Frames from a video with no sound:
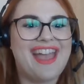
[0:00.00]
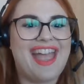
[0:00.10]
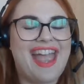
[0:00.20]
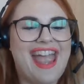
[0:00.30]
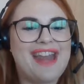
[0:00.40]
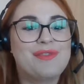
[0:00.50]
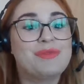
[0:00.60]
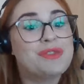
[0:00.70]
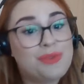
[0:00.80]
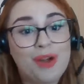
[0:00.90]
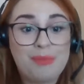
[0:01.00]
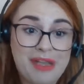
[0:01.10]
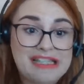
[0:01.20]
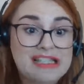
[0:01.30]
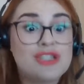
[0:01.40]
and we will do our
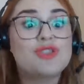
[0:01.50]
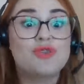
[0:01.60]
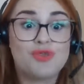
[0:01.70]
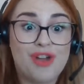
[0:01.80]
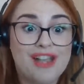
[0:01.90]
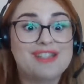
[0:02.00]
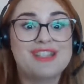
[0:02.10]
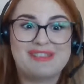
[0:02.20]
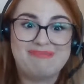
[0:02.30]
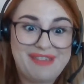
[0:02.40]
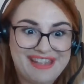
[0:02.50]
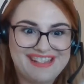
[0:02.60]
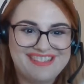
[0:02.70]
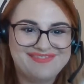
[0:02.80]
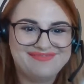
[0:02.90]
best to try to speak.